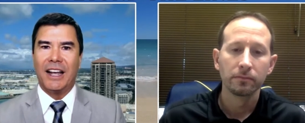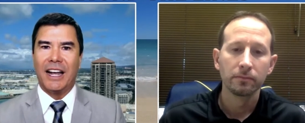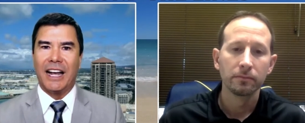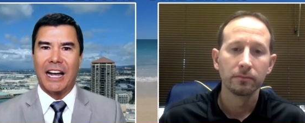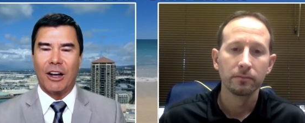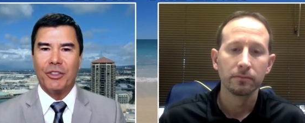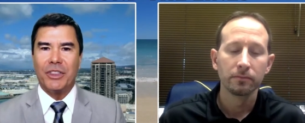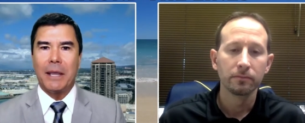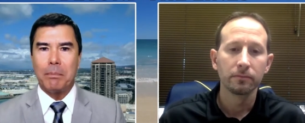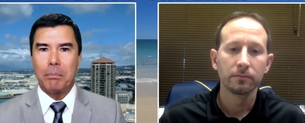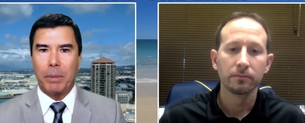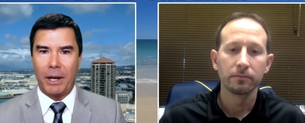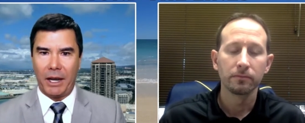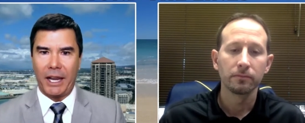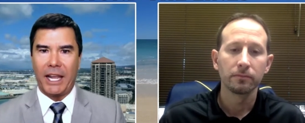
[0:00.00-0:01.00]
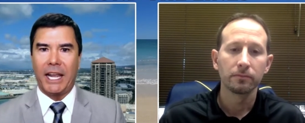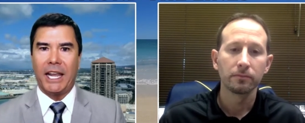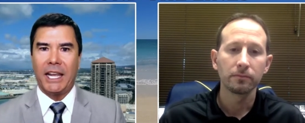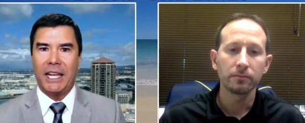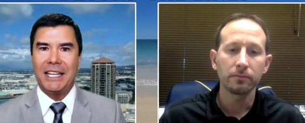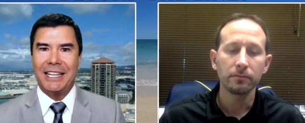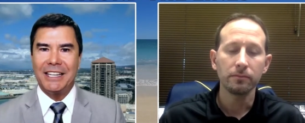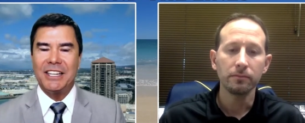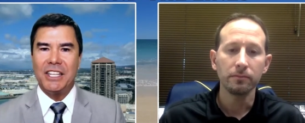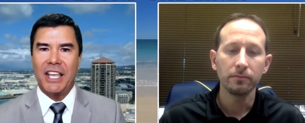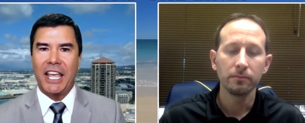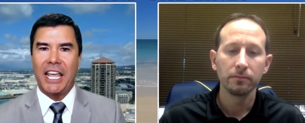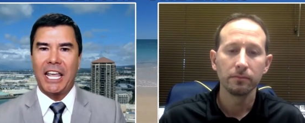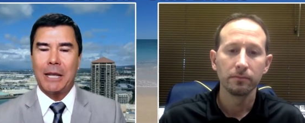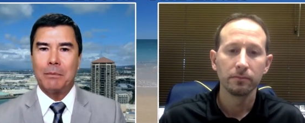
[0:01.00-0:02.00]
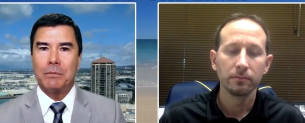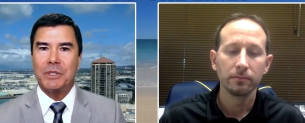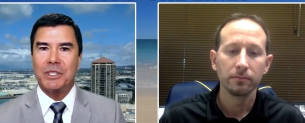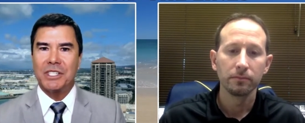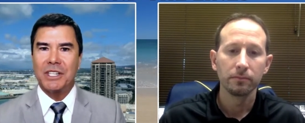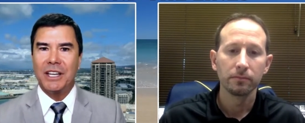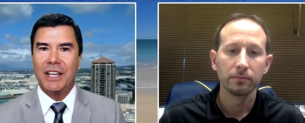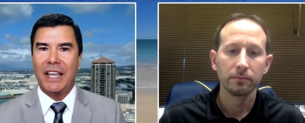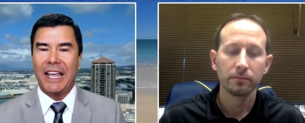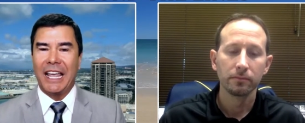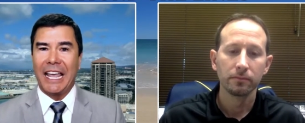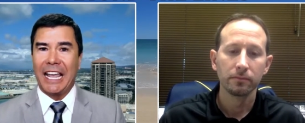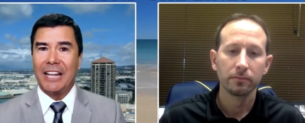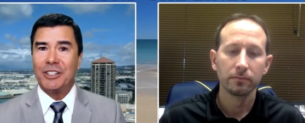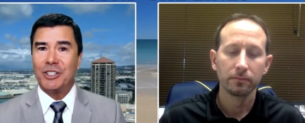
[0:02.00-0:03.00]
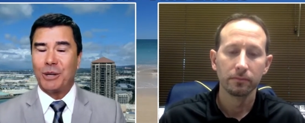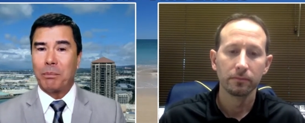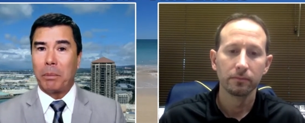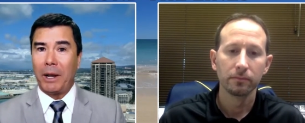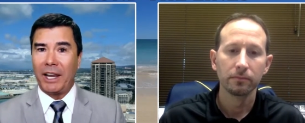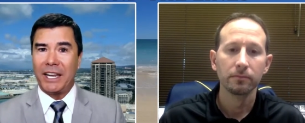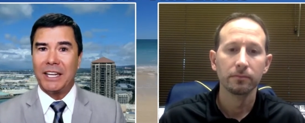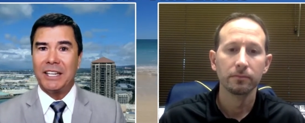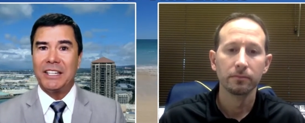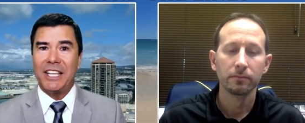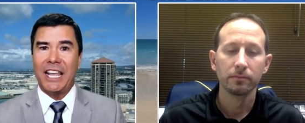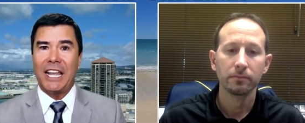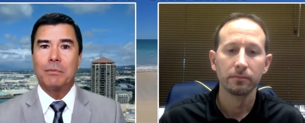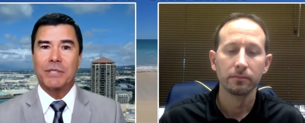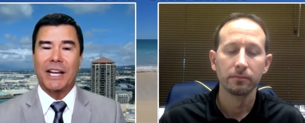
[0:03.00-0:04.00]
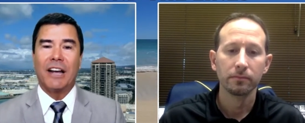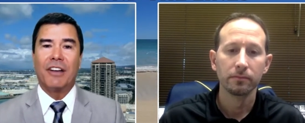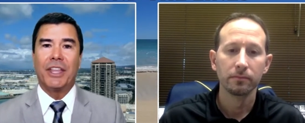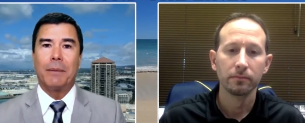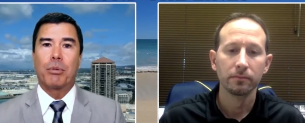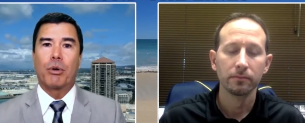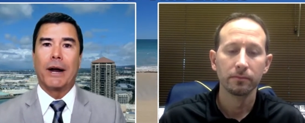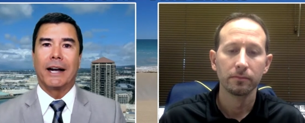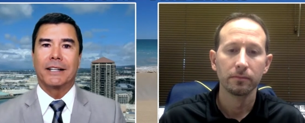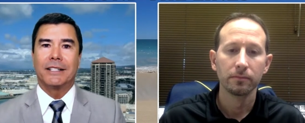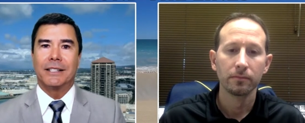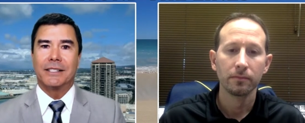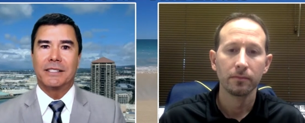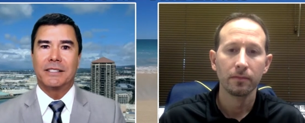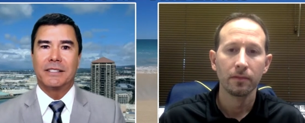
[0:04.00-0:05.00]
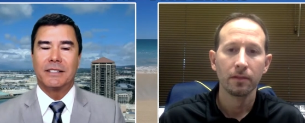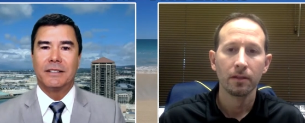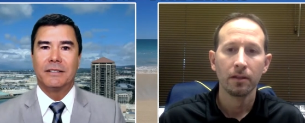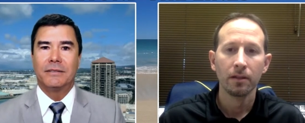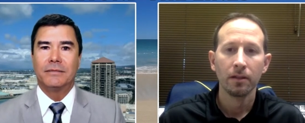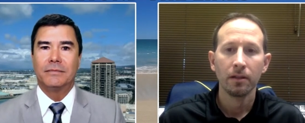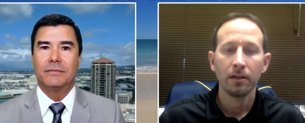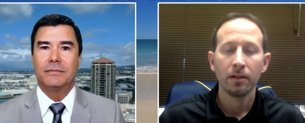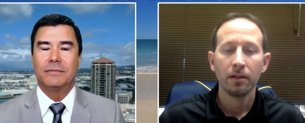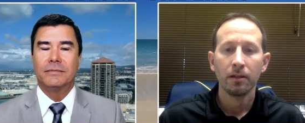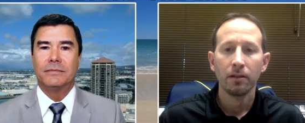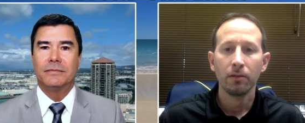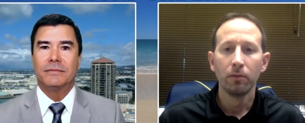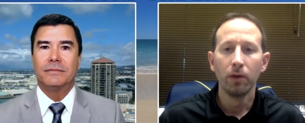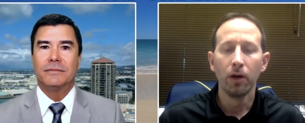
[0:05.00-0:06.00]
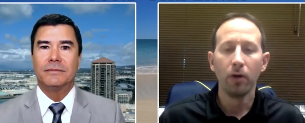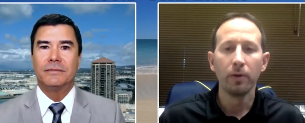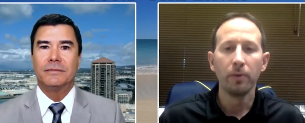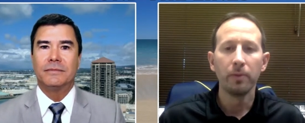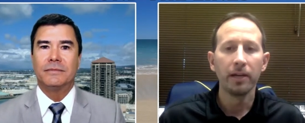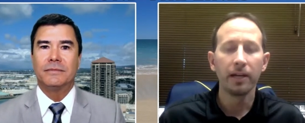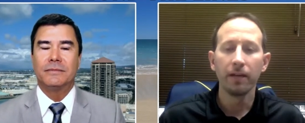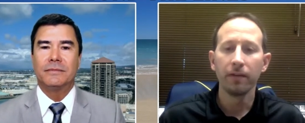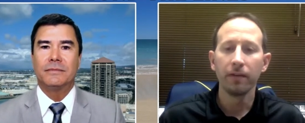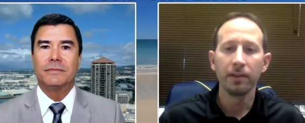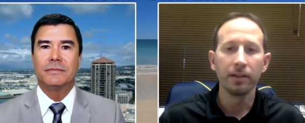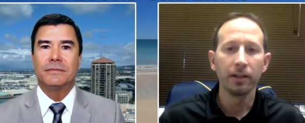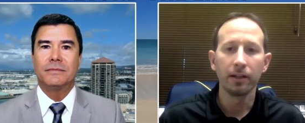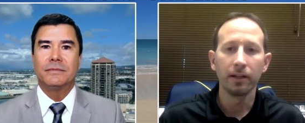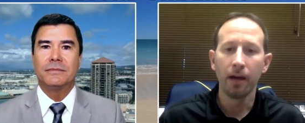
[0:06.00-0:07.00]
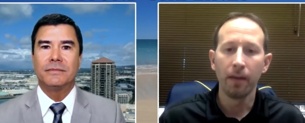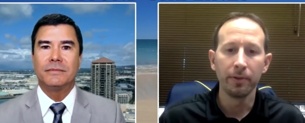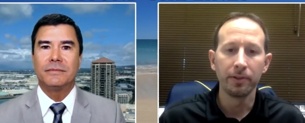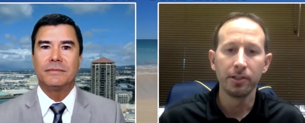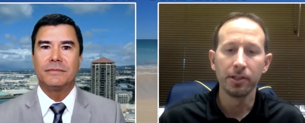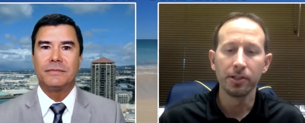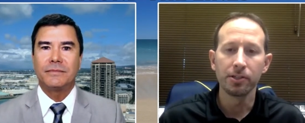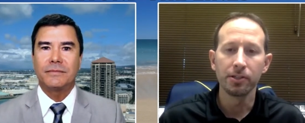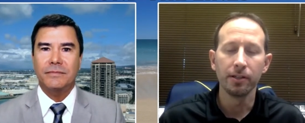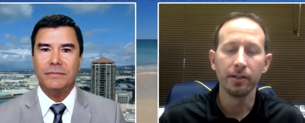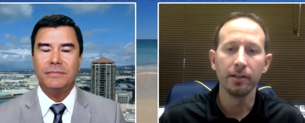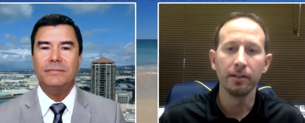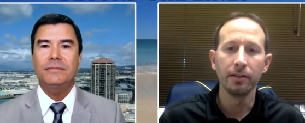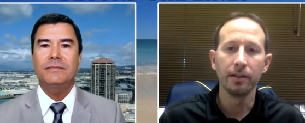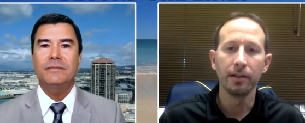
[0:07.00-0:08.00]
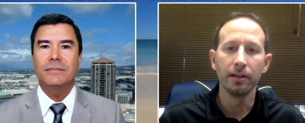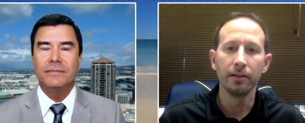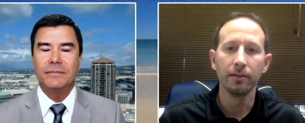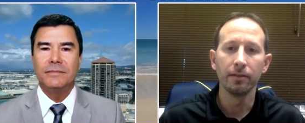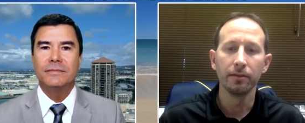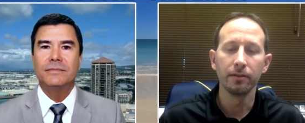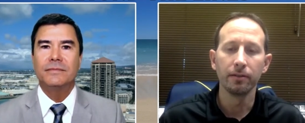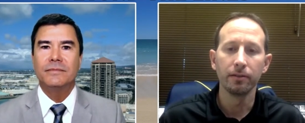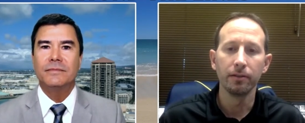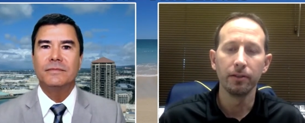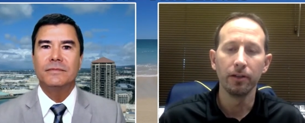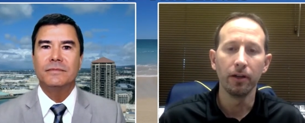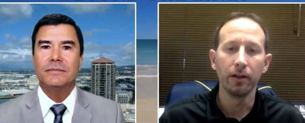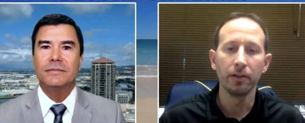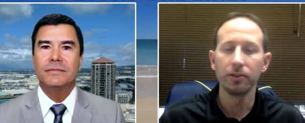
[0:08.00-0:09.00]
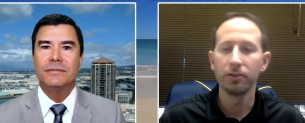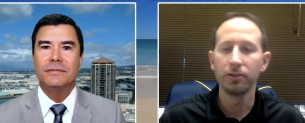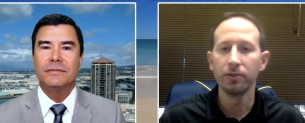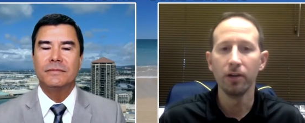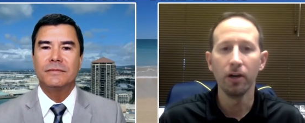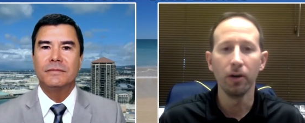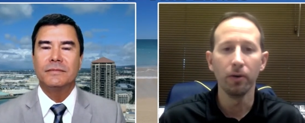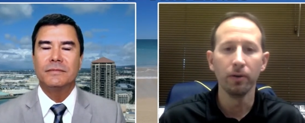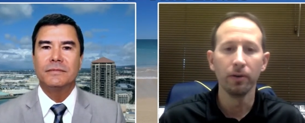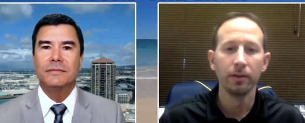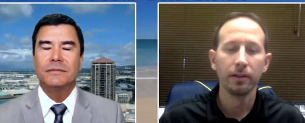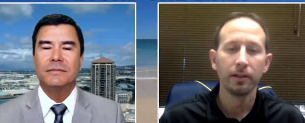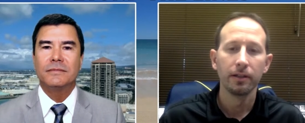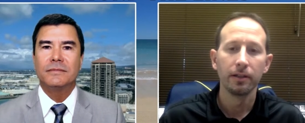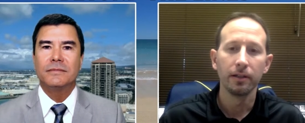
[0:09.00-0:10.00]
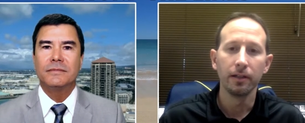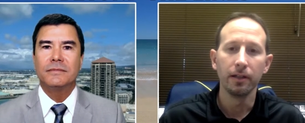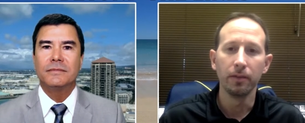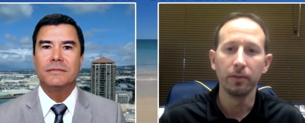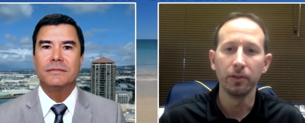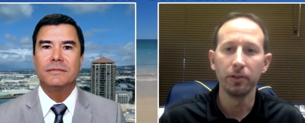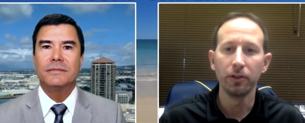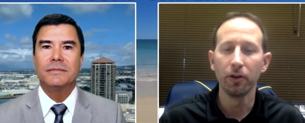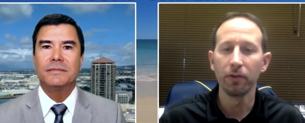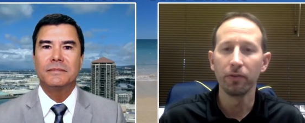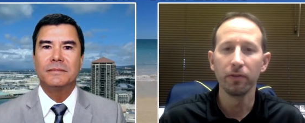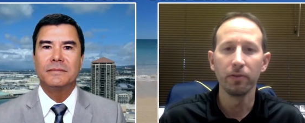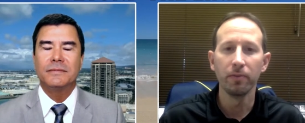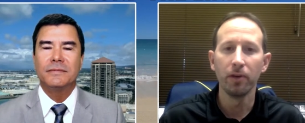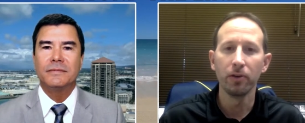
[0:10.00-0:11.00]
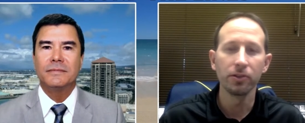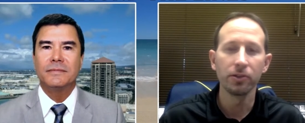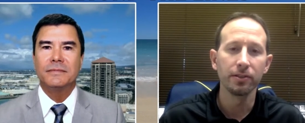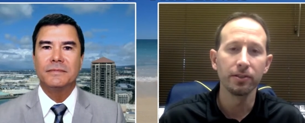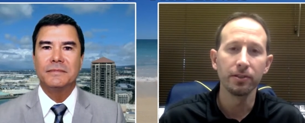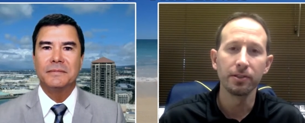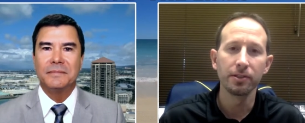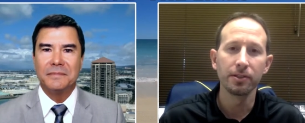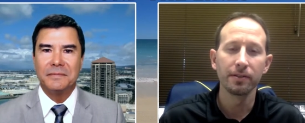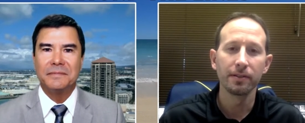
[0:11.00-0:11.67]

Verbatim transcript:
Speaker 1: how they play in games and to play in games how they practice?
Speaker 2: Well, we make everything a competition. And, and you know, as you know, Uh, when you go through the motions,